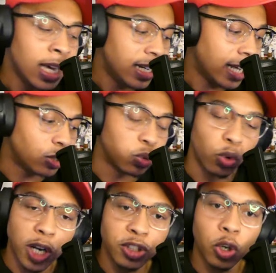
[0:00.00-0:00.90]
That's
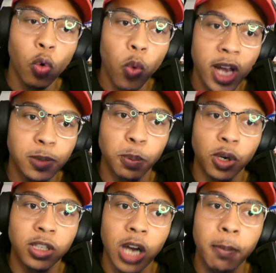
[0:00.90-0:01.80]
Russell
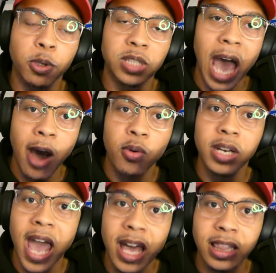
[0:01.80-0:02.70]
Westbrook numbers out
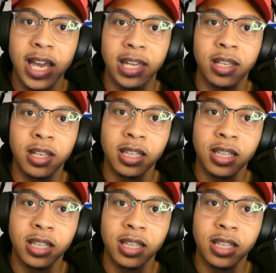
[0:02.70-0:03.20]
in LA.